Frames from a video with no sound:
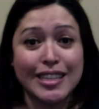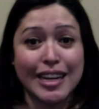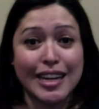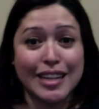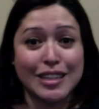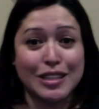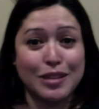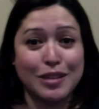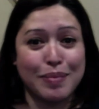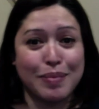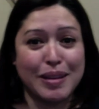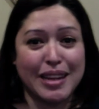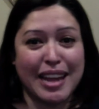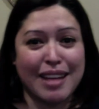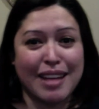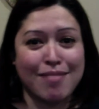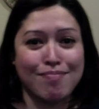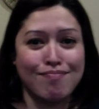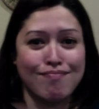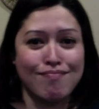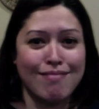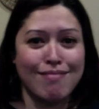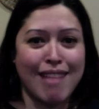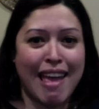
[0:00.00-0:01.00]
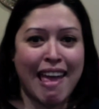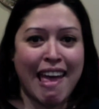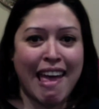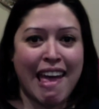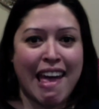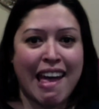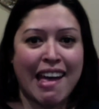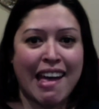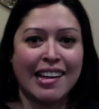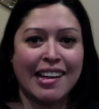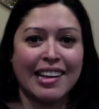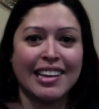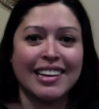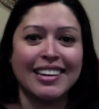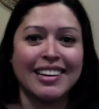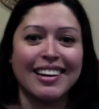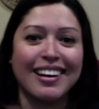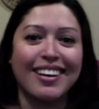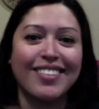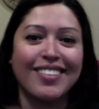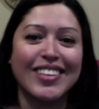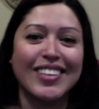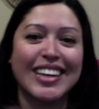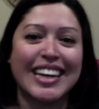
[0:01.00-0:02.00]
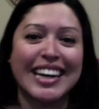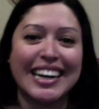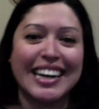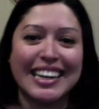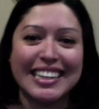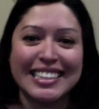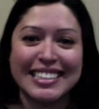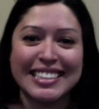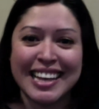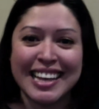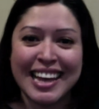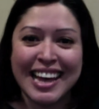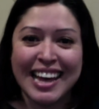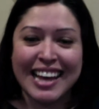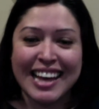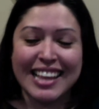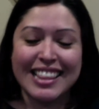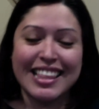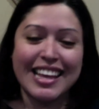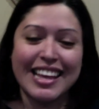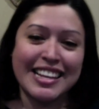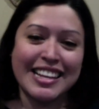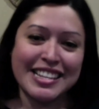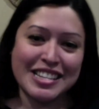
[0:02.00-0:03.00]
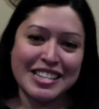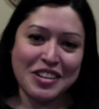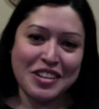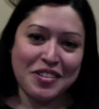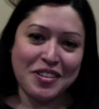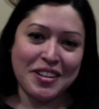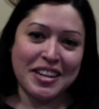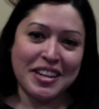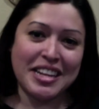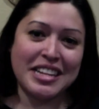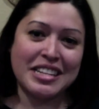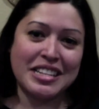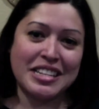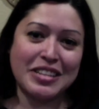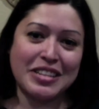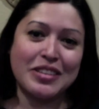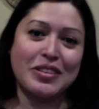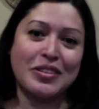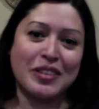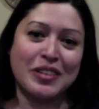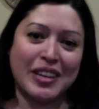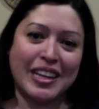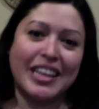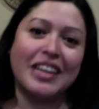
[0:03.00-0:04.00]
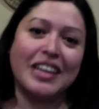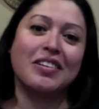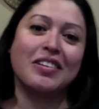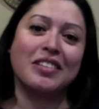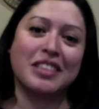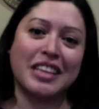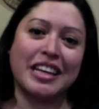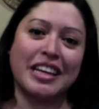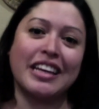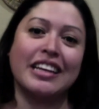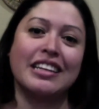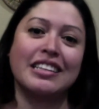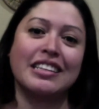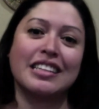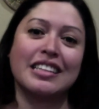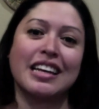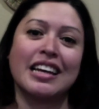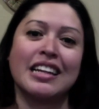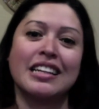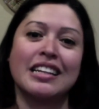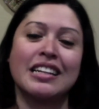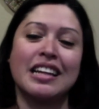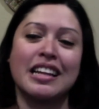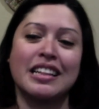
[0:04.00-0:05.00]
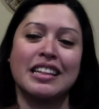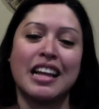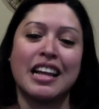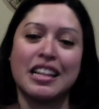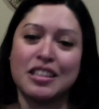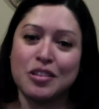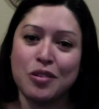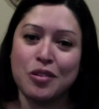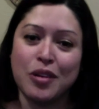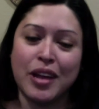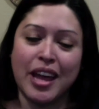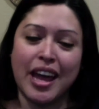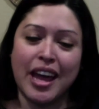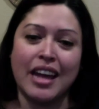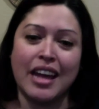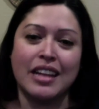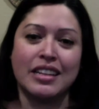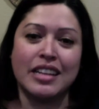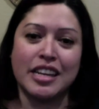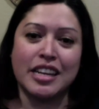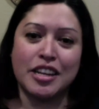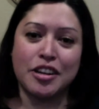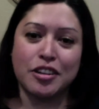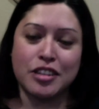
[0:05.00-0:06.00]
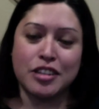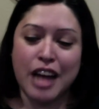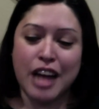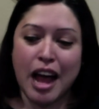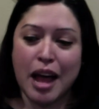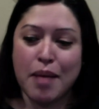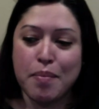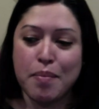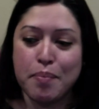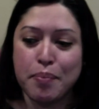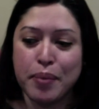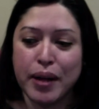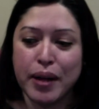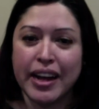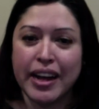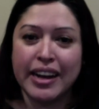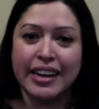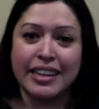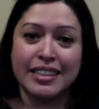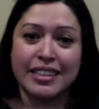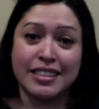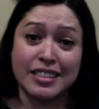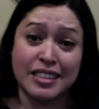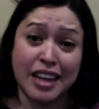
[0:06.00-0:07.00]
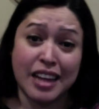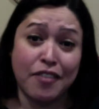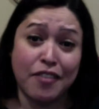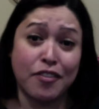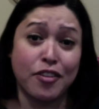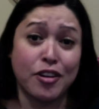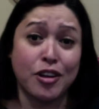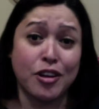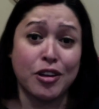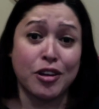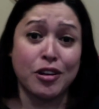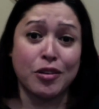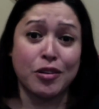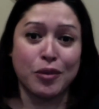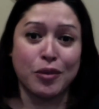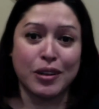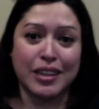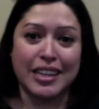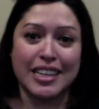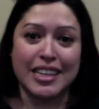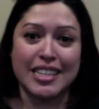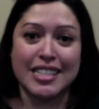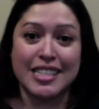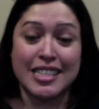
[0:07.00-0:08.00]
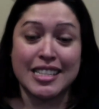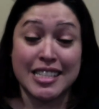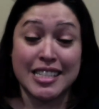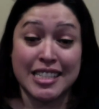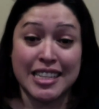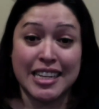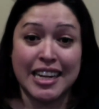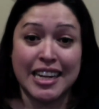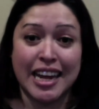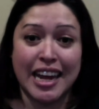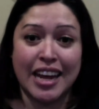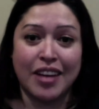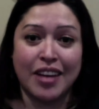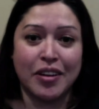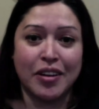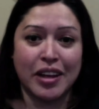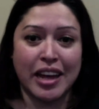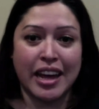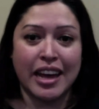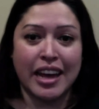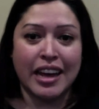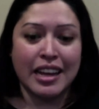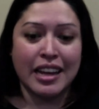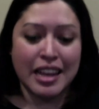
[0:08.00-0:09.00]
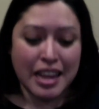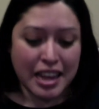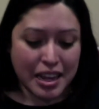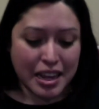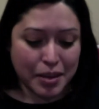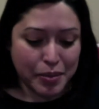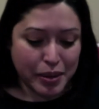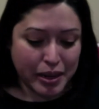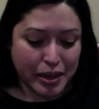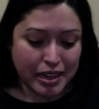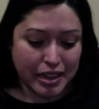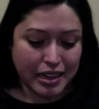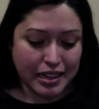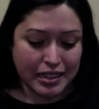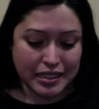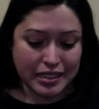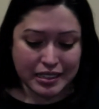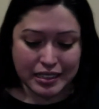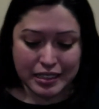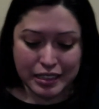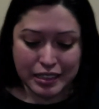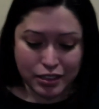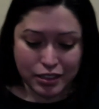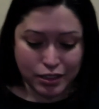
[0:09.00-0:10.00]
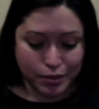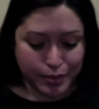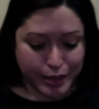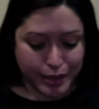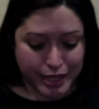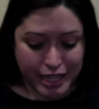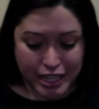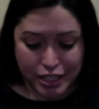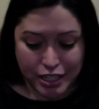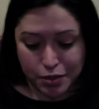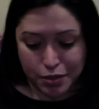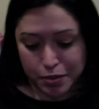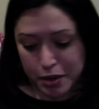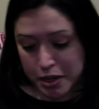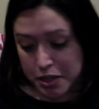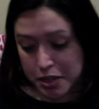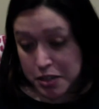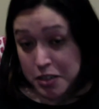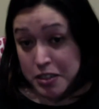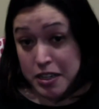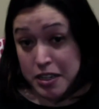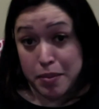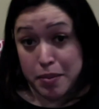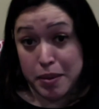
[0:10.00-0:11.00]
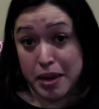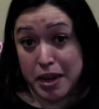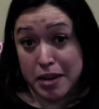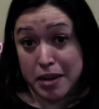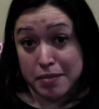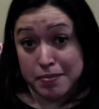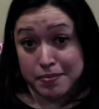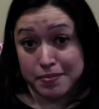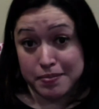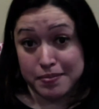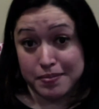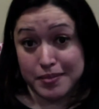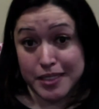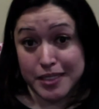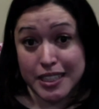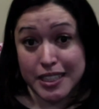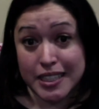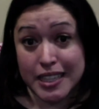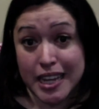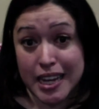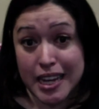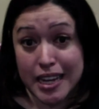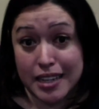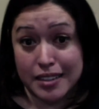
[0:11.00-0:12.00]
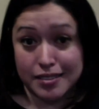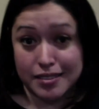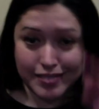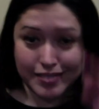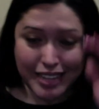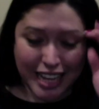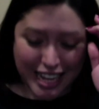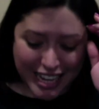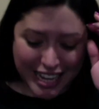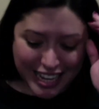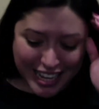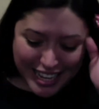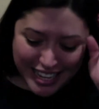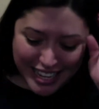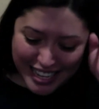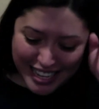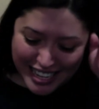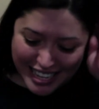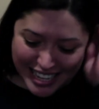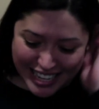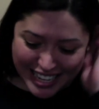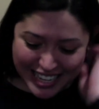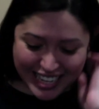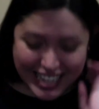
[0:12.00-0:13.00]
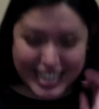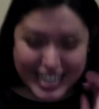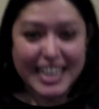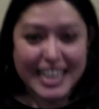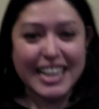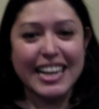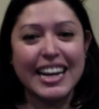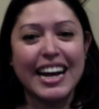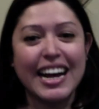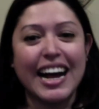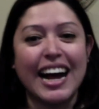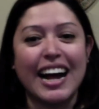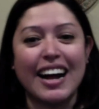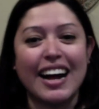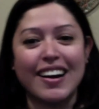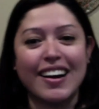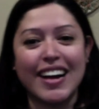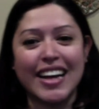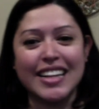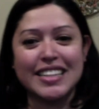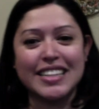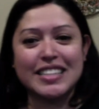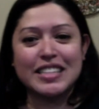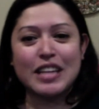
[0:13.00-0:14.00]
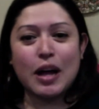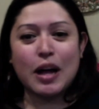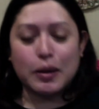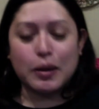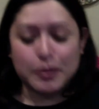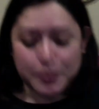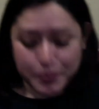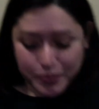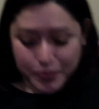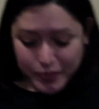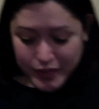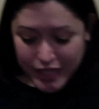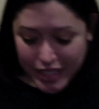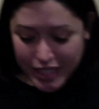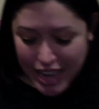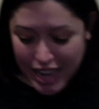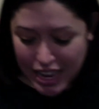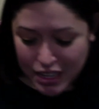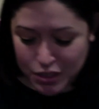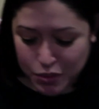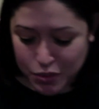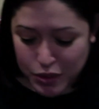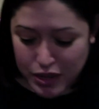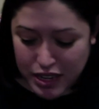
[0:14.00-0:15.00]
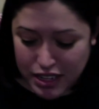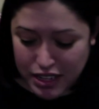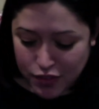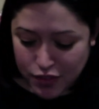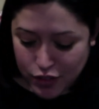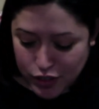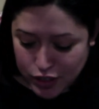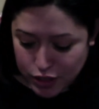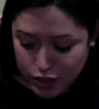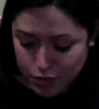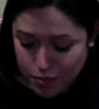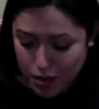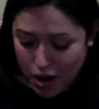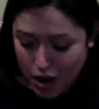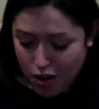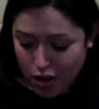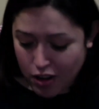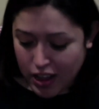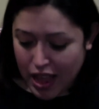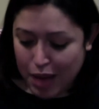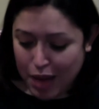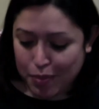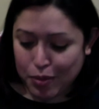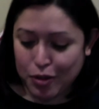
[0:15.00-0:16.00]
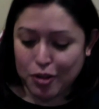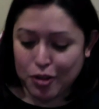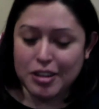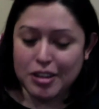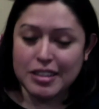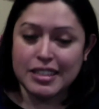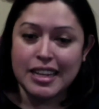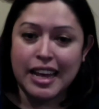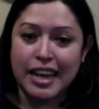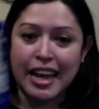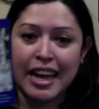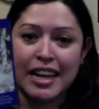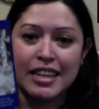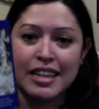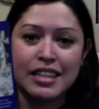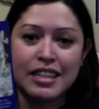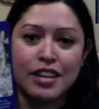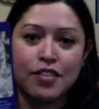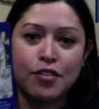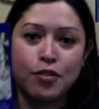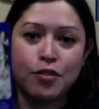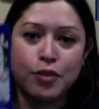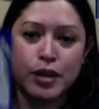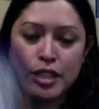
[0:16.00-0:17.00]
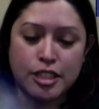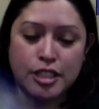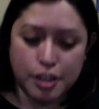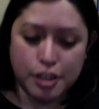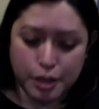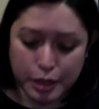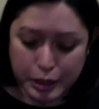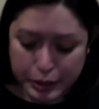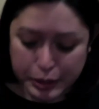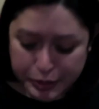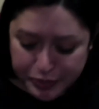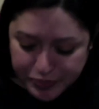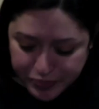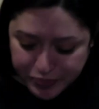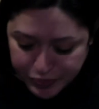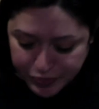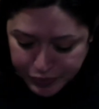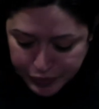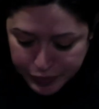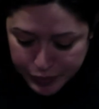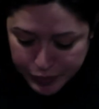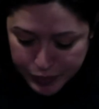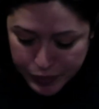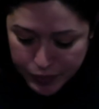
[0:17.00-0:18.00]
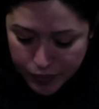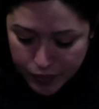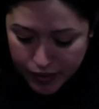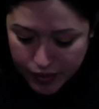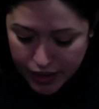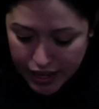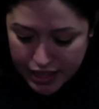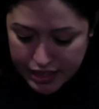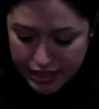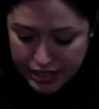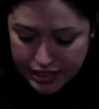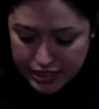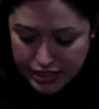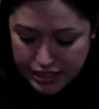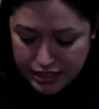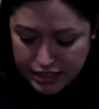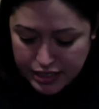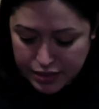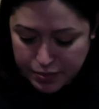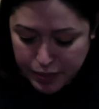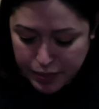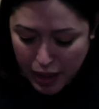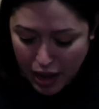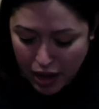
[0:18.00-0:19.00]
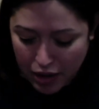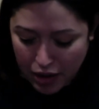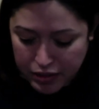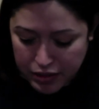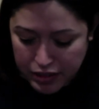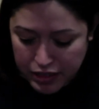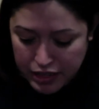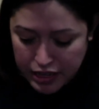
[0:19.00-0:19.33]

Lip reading: tend to be like, meh, you know, because they still need to heal things, and that's okay. Take your time, but it's time for you to release today, okay? Because there's potential partners coming in, just saying. All right, so the next one is for tomorrow. Capricorn's the Ace of Winter, and this is about